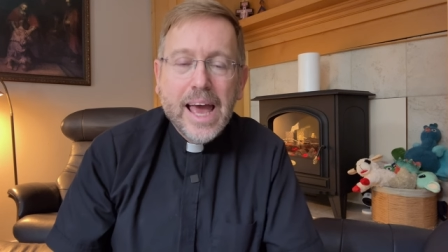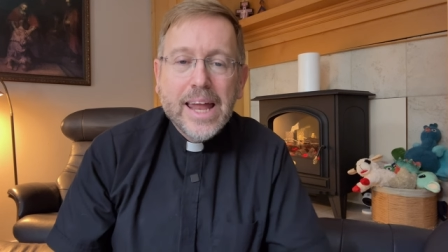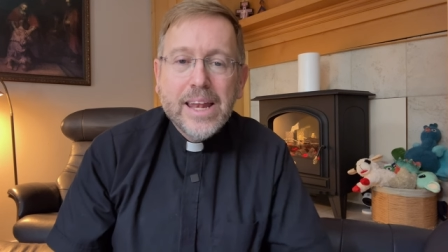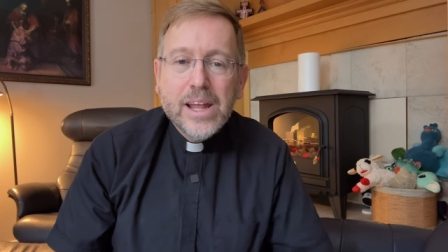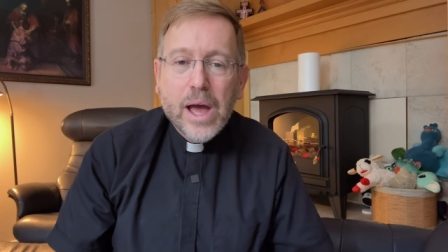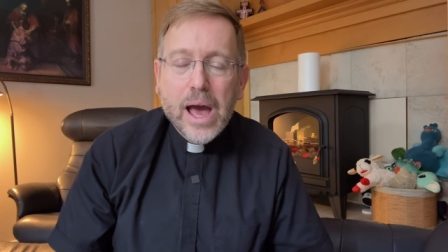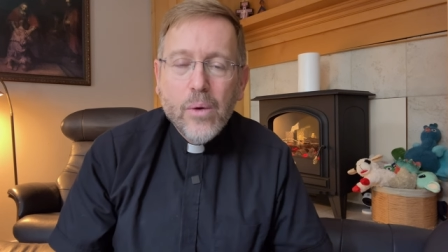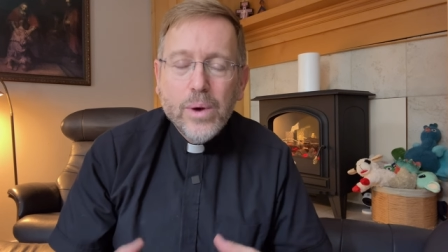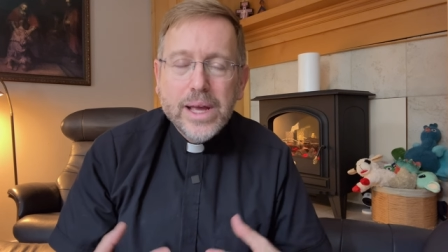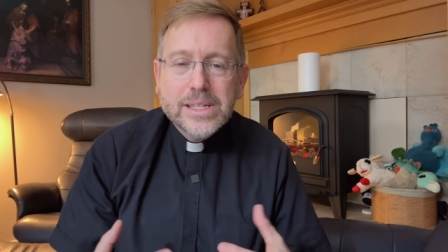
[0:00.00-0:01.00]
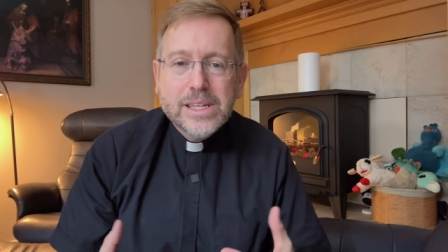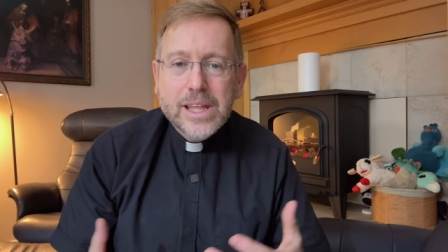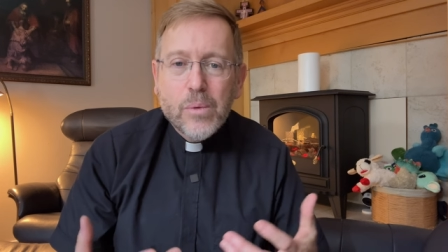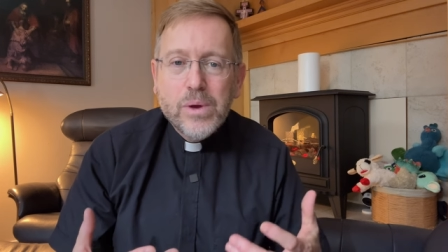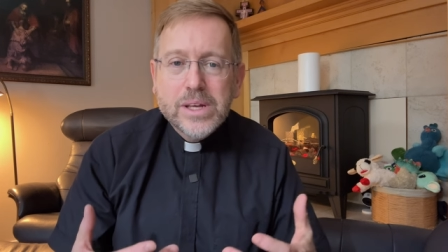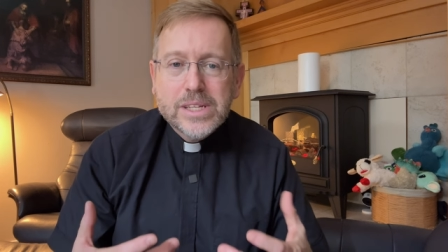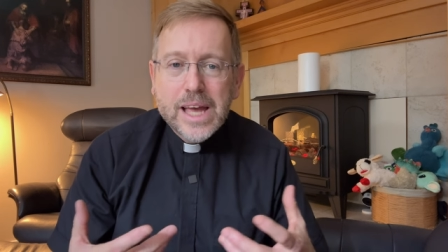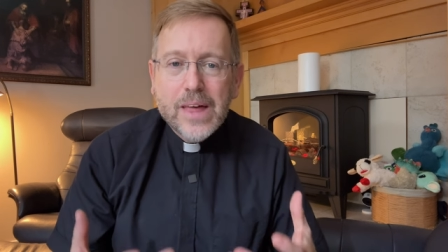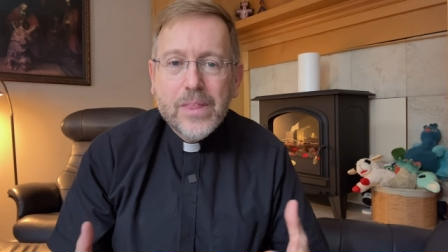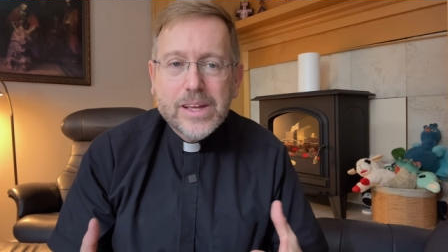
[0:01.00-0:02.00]
And how is it that we as
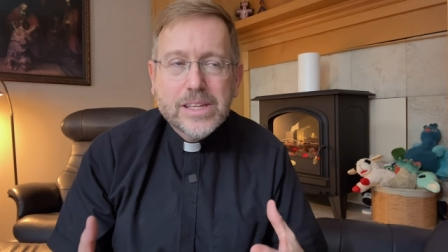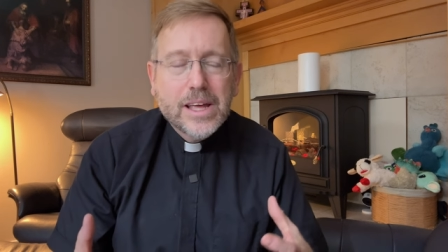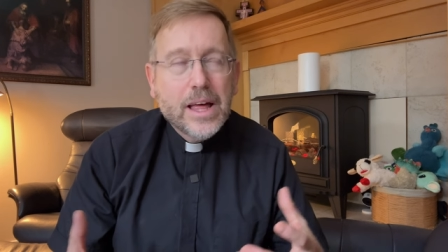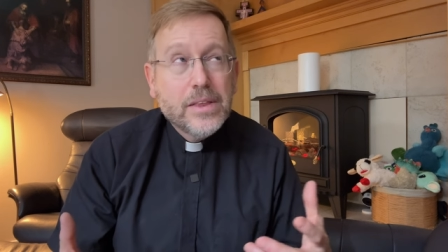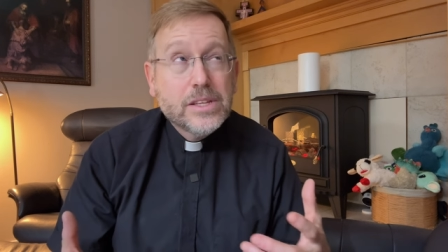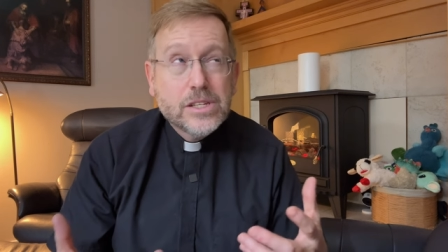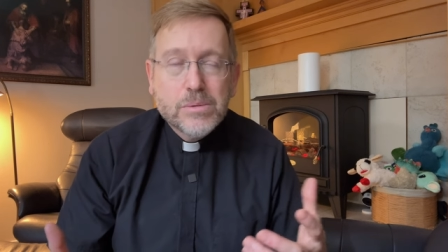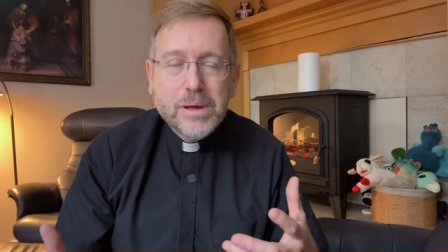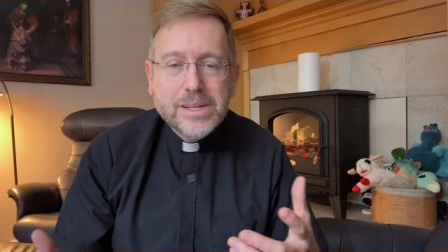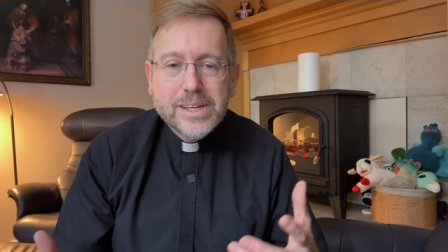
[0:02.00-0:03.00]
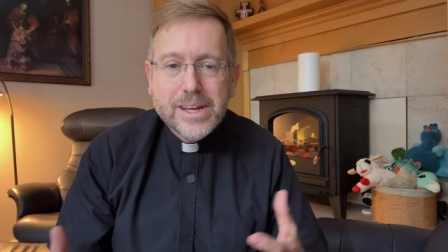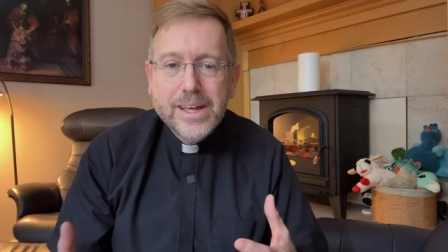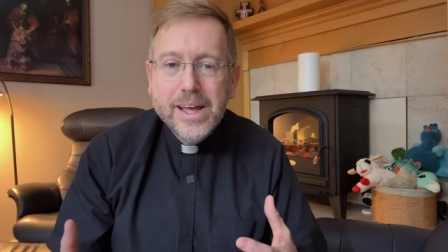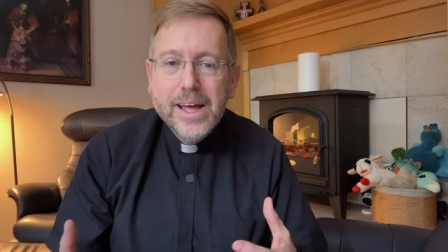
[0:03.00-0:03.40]
Catholics, and this is amazing,